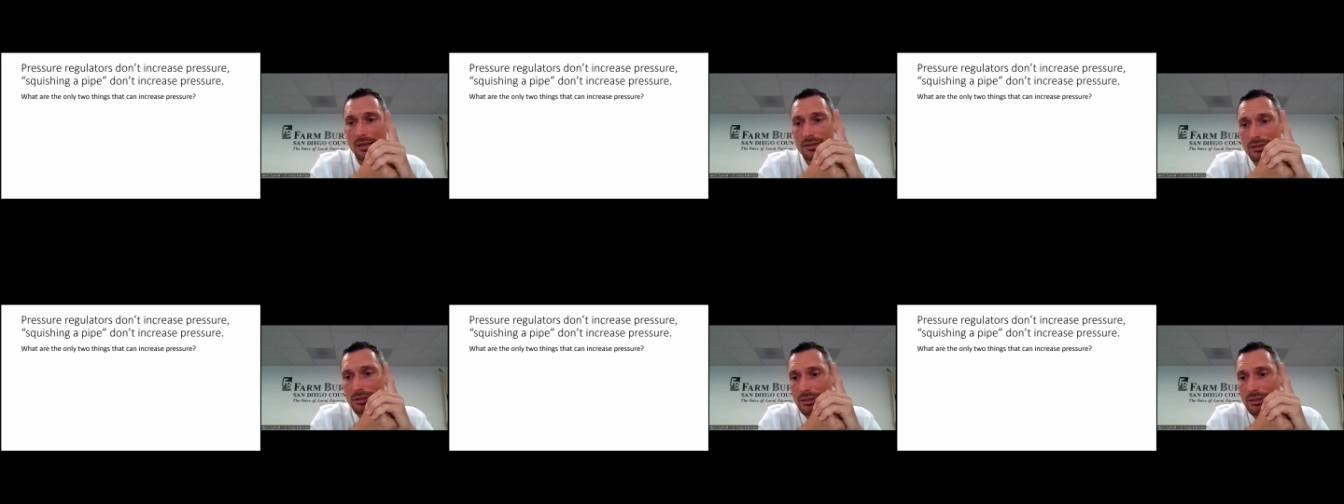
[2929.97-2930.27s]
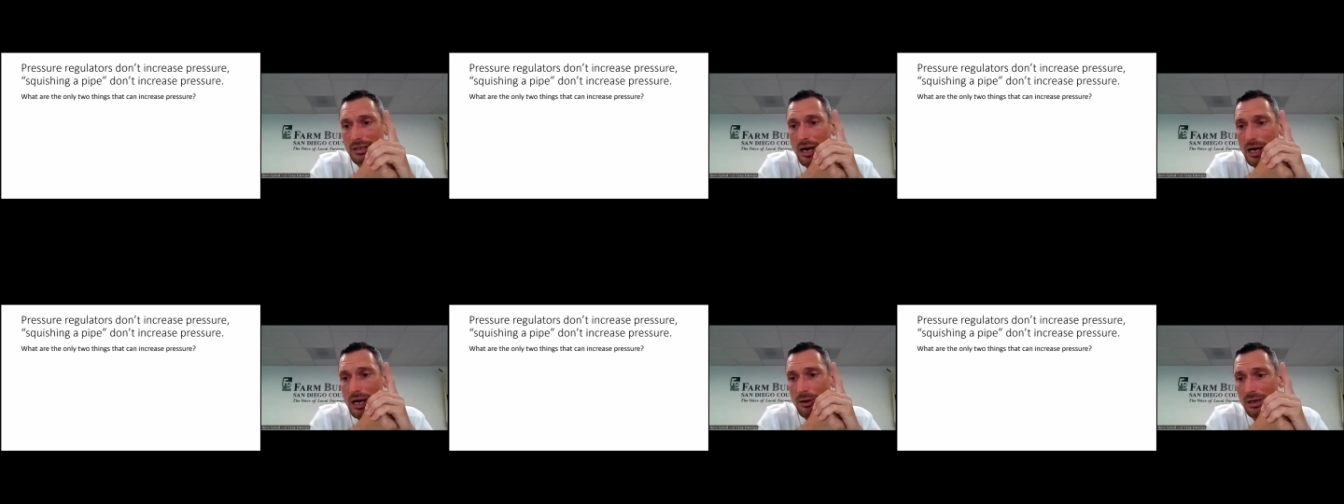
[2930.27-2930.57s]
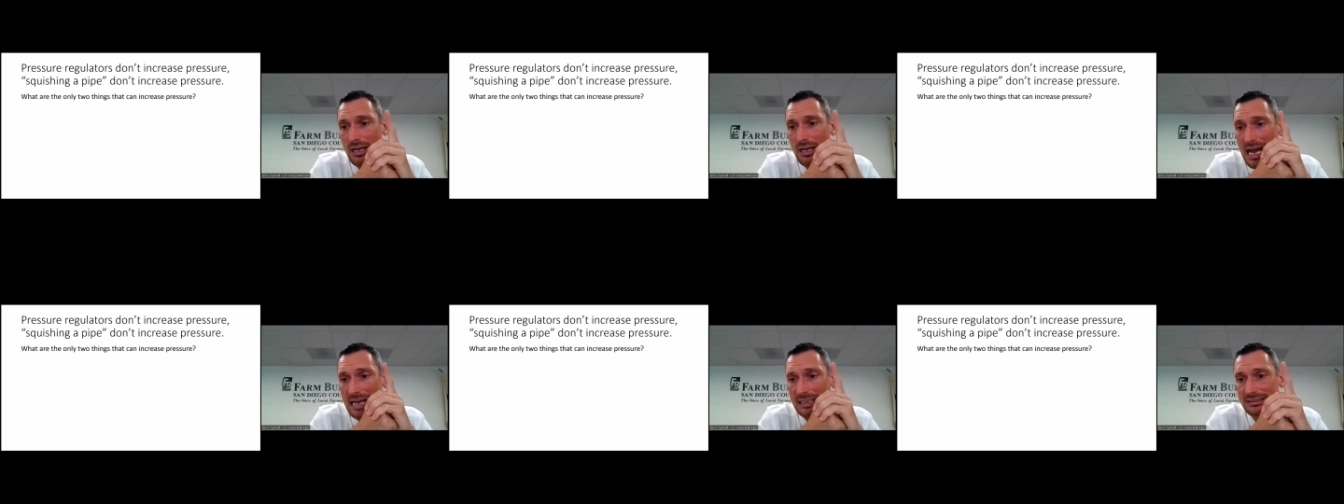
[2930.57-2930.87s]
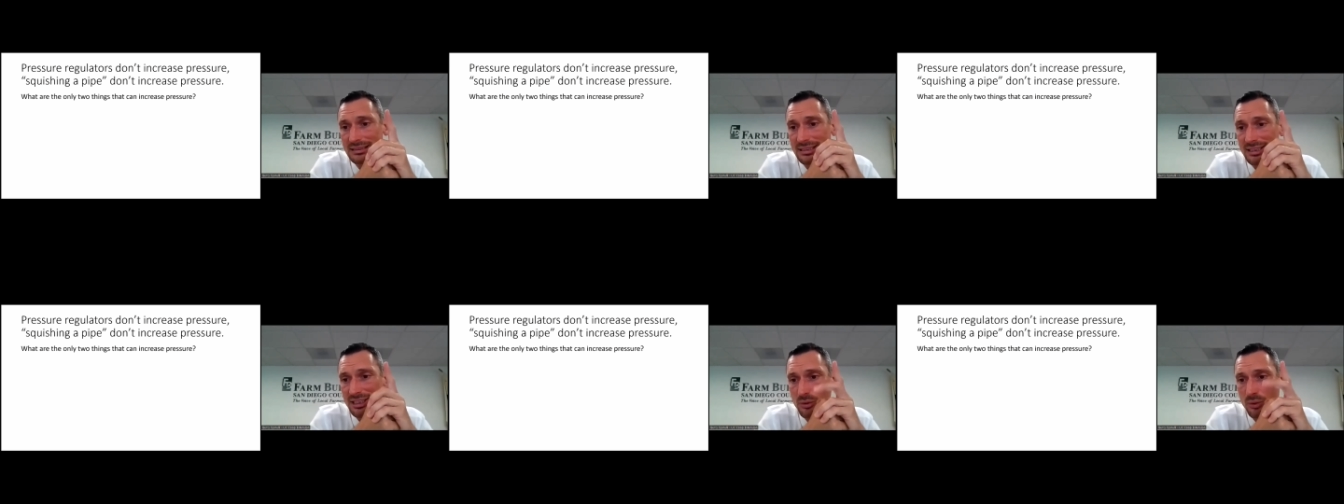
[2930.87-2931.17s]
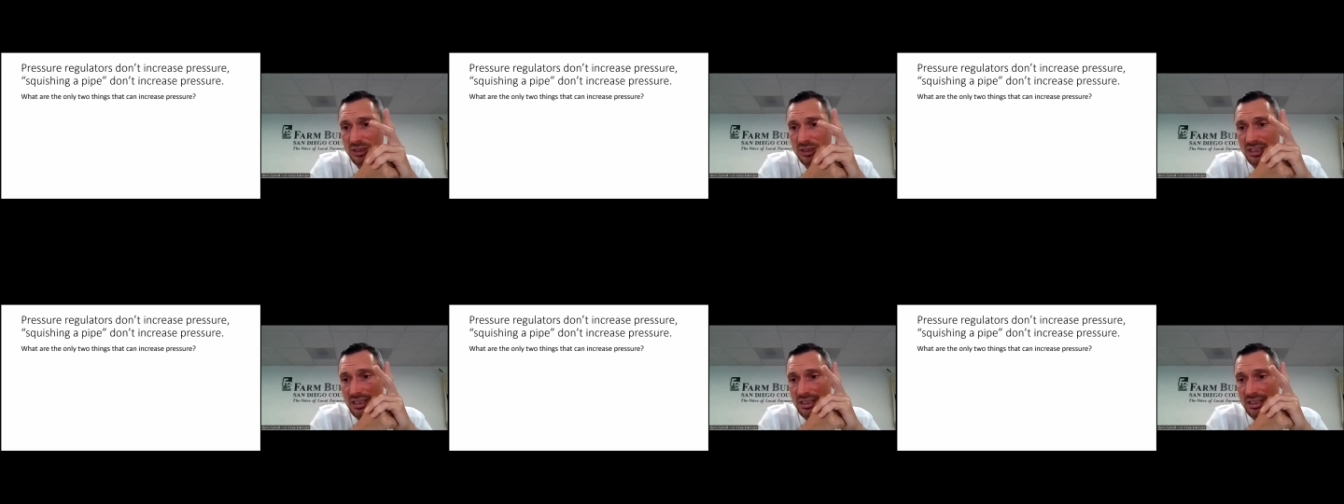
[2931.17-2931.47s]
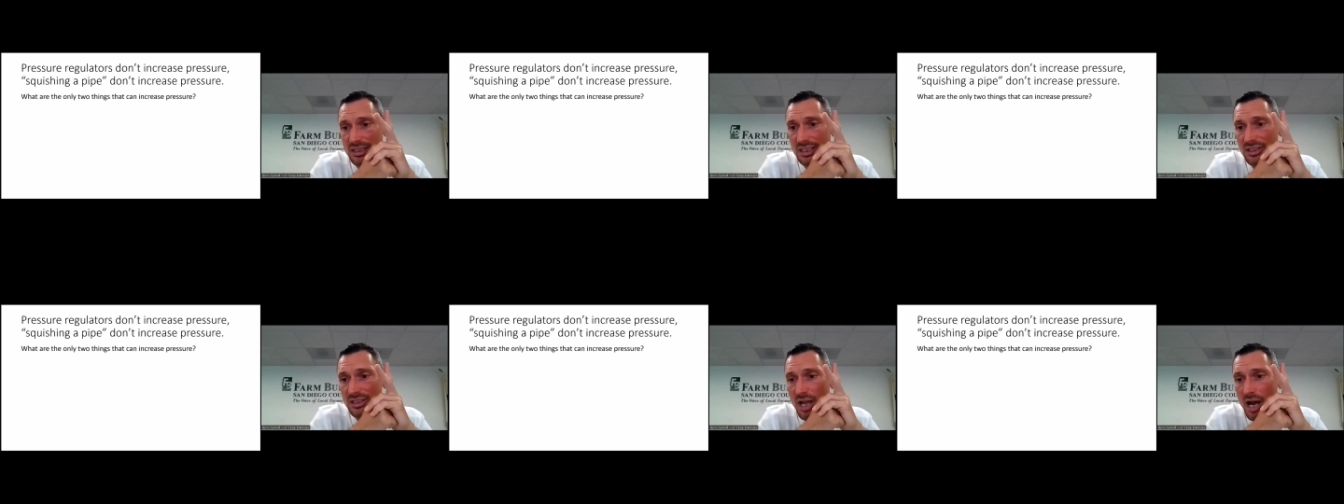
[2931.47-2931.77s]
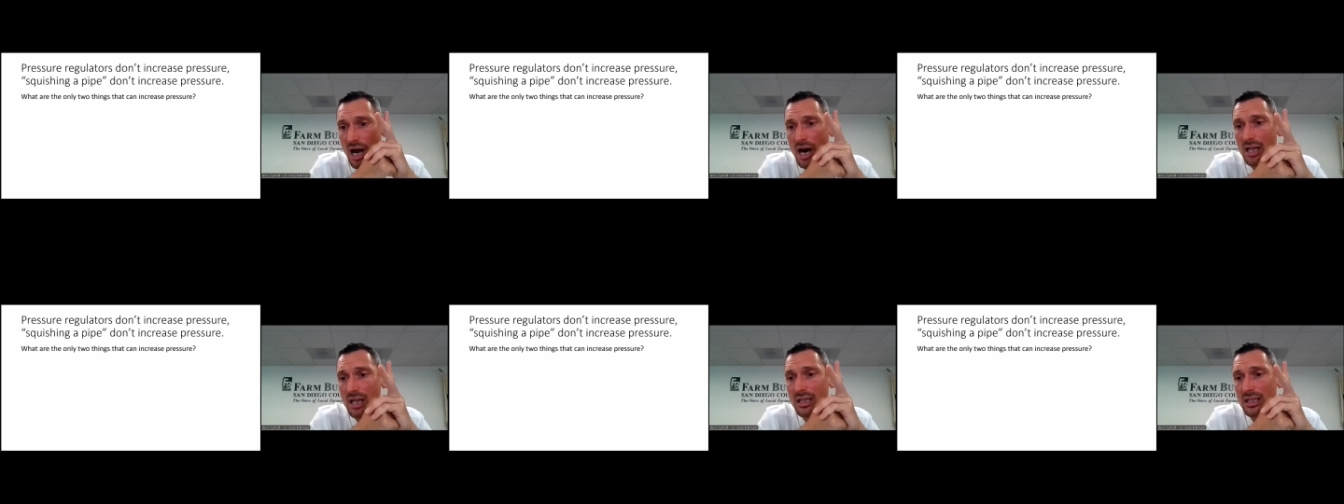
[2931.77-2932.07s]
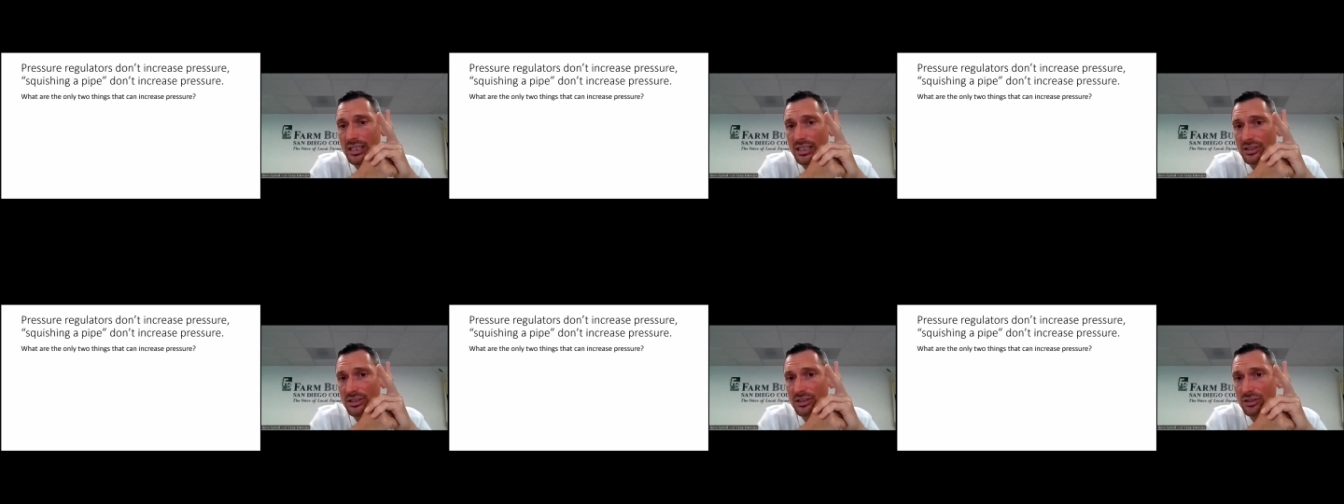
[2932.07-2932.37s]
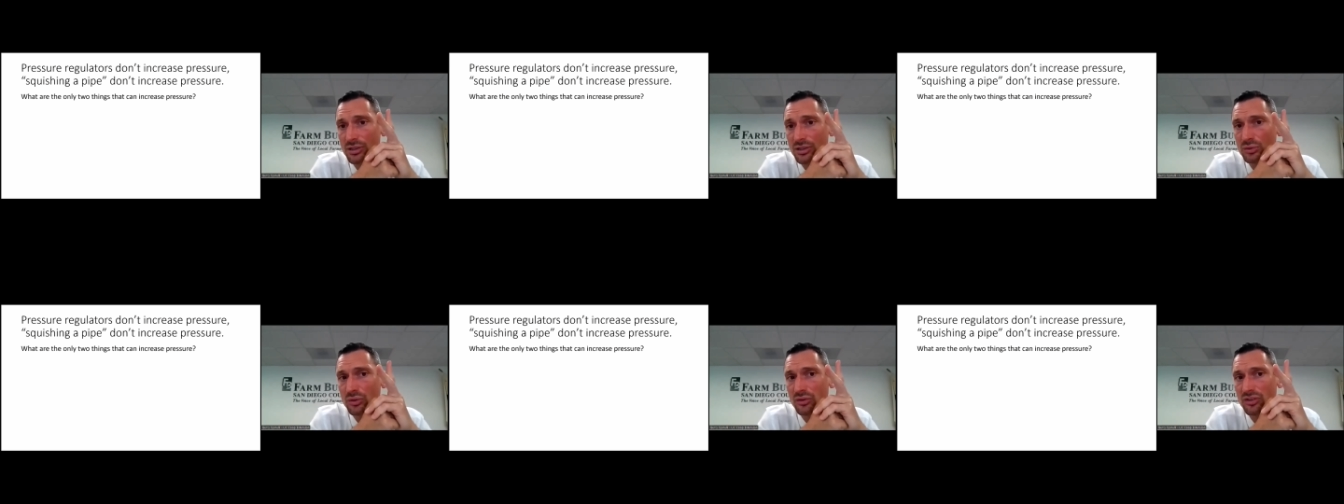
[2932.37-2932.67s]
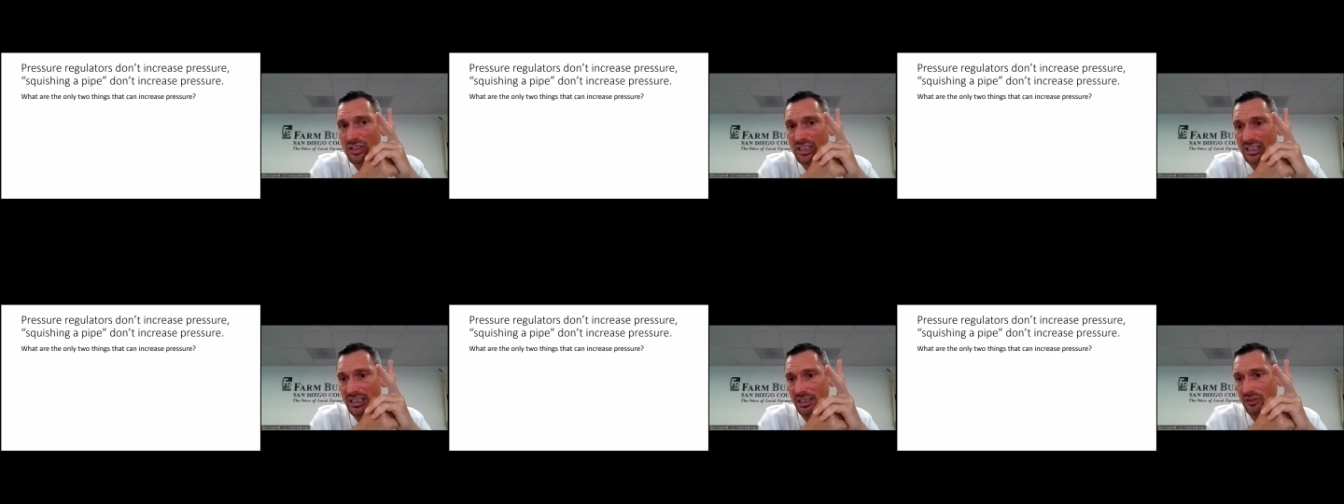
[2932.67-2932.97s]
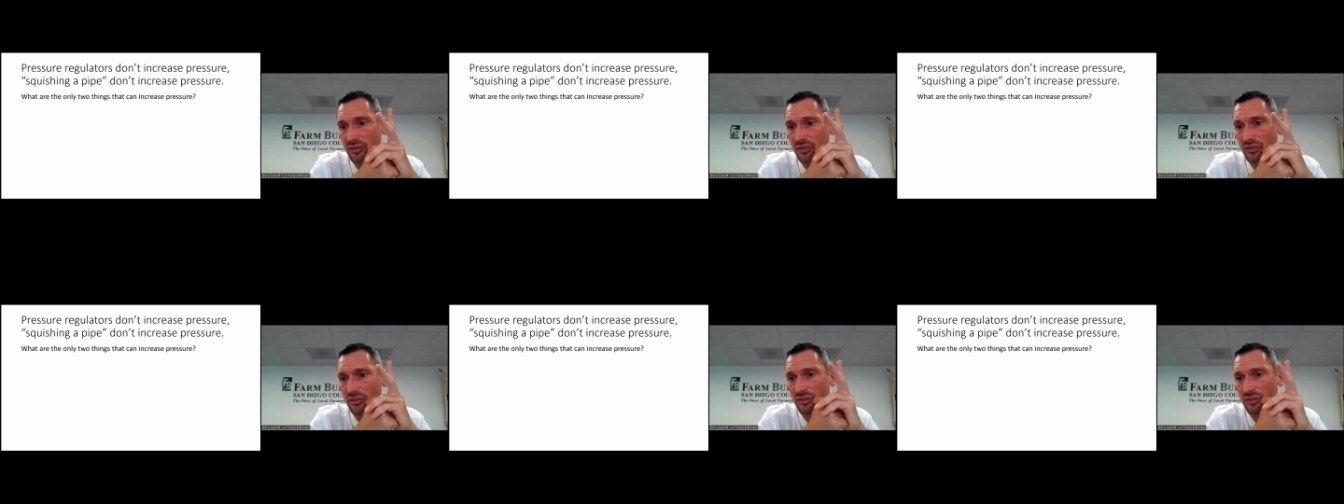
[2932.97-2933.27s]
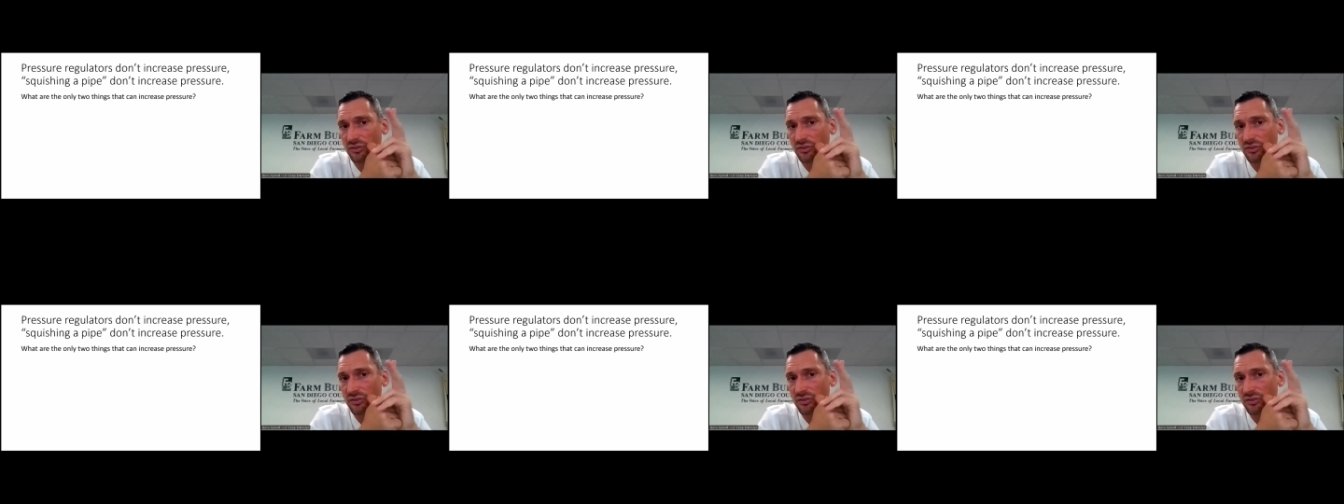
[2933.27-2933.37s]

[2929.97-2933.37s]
so now i want to ask you what are the only two things